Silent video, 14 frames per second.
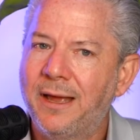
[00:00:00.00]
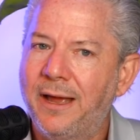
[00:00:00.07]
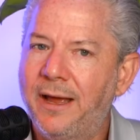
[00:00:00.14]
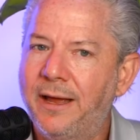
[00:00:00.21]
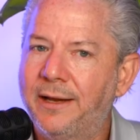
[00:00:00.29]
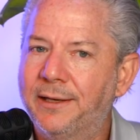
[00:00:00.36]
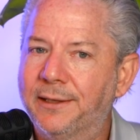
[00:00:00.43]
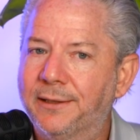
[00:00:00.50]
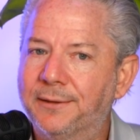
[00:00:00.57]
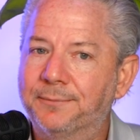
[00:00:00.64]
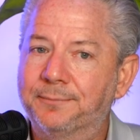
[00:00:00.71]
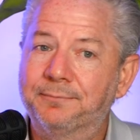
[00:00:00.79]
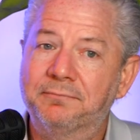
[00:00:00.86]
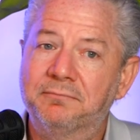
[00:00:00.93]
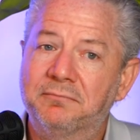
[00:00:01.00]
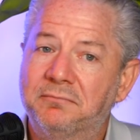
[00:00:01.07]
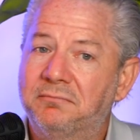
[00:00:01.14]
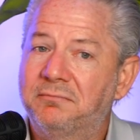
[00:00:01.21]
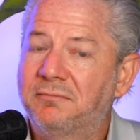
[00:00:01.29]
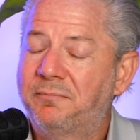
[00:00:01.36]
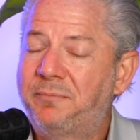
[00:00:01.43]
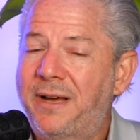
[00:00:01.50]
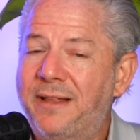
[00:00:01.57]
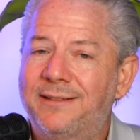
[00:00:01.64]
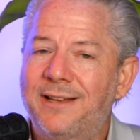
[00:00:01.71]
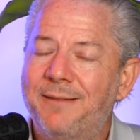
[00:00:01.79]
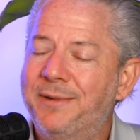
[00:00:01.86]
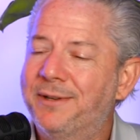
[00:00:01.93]
And by the
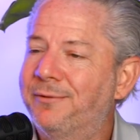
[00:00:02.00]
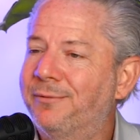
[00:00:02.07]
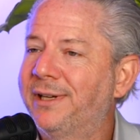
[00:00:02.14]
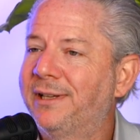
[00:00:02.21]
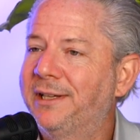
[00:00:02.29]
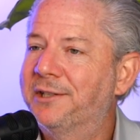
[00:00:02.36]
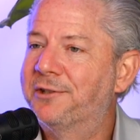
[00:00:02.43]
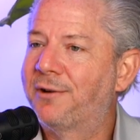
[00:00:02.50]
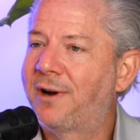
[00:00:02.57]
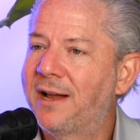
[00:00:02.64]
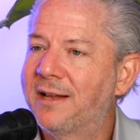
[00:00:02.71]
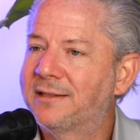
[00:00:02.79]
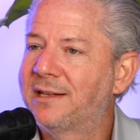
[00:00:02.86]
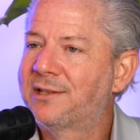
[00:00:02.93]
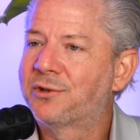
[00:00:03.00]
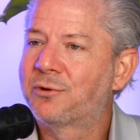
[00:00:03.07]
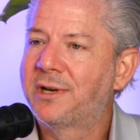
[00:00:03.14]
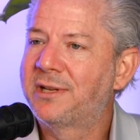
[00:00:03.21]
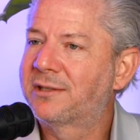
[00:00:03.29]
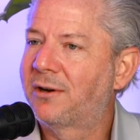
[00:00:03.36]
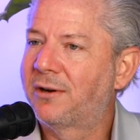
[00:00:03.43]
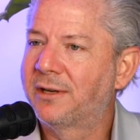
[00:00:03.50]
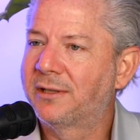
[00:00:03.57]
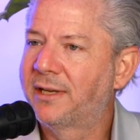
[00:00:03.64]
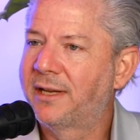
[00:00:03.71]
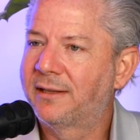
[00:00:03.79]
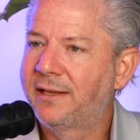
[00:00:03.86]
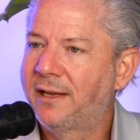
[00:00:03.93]
time it really dries, it's already starting to
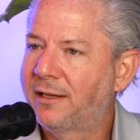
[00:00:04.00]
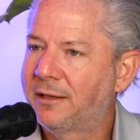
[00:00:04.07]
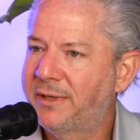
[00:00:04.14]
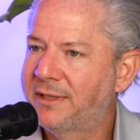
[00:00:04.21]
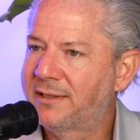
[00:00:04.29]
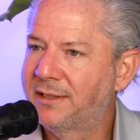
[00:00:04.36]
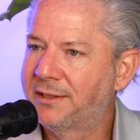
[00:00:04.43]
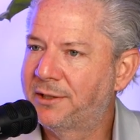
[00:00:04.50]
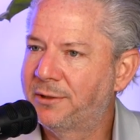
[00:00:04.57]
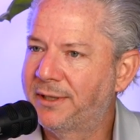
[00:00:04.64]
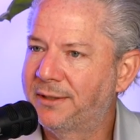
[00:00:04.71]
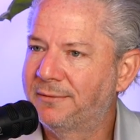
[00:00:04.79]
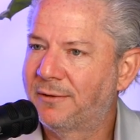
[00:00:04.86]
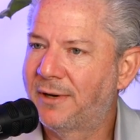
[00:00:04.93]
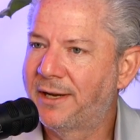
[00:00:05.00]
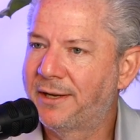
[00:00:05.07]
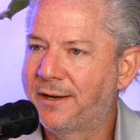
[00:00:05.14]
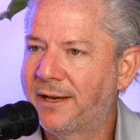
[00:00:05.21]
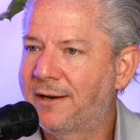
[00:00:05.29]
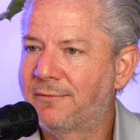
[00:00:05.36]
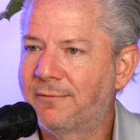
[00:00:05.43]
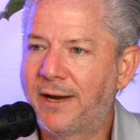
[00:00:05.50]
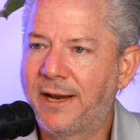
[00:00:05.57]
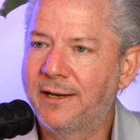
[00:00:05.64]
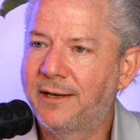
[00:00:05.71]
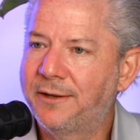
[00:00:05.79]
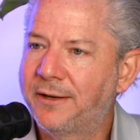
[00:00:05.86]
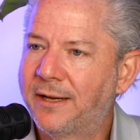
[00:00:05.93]
get the elements into it, right? Sure. You got
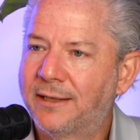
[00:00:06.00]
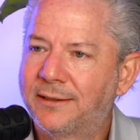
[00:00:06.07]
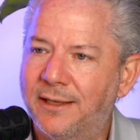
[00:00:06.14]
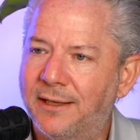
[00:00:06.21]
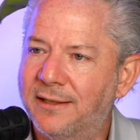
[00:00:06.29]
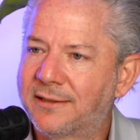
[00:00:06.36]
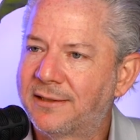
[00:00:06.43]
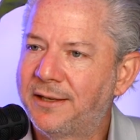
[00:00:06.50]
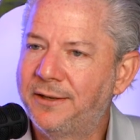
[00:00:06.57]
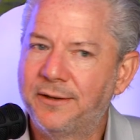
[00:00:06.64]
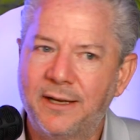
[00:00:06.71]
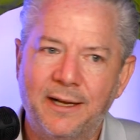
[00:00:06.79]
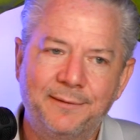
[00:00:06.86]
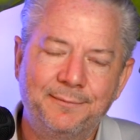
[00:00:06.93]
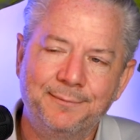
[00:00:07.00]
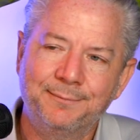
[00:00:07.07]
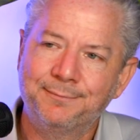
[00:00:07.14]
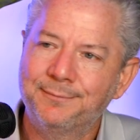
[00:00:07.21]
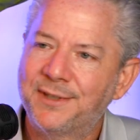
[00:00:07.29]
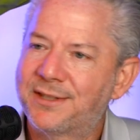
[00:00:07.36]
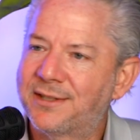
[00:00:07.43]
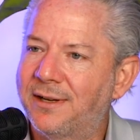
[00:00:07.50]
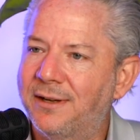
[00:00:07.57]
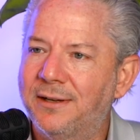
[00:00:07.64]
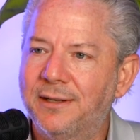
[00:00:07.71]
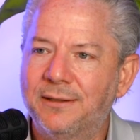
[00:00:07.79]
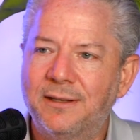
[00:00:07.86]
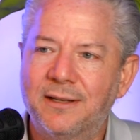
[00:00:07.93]
rain and you got dust and you got
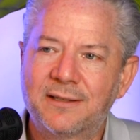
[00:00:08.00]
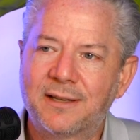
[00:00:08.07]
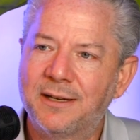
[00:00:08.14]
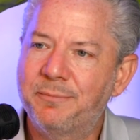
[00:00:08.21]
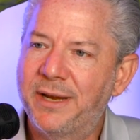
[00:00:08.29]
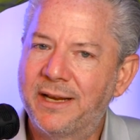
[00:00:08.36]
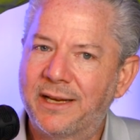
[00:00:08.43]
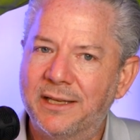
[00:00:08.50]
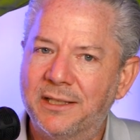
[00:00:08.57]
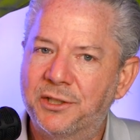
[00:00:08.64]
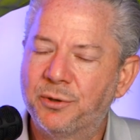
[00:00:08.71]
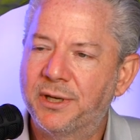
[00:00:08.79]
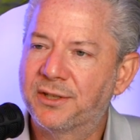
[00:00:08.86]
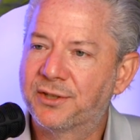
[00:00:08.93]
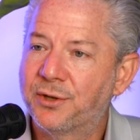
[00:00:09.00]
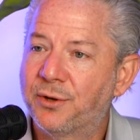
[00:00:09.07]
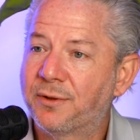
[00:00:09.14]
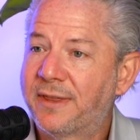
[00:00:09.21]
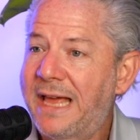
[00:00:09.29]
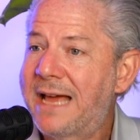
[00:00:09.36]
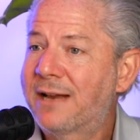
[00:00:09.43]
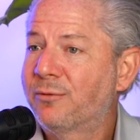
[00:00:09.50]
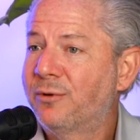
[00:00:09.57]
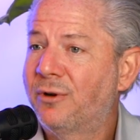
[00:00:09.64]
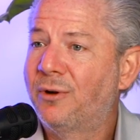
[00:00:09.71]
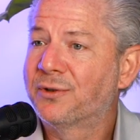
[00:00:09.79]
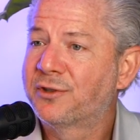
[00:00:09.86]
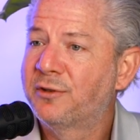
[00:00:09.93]
sun, and that's going to bake into it. And so that will
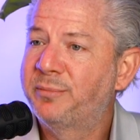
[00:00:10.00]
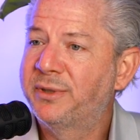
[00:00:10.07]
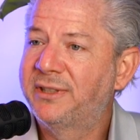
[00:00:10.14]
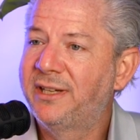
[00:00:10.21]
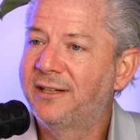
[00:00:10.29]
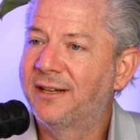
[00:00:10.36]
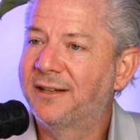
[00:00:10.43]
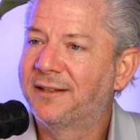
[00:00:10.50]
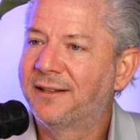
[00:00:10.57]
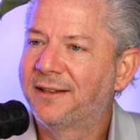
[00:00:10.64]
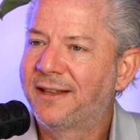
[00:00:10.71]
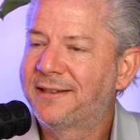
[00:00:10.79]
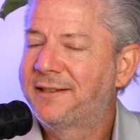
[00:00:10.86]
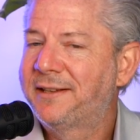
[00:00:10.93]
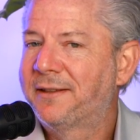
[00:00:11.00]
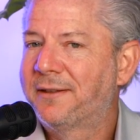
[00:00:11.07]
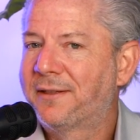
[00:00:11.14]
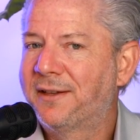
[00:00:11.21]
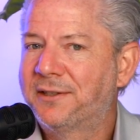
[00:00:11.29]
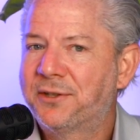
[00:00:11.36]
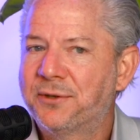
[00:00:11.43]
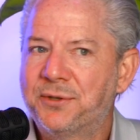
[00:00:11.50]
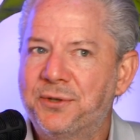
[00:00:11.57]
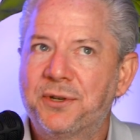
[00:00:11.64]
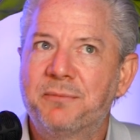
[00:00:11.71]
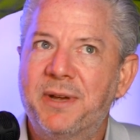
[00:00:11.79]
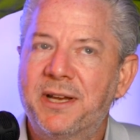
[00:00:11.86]
also patina. That's the other thing, too, is you can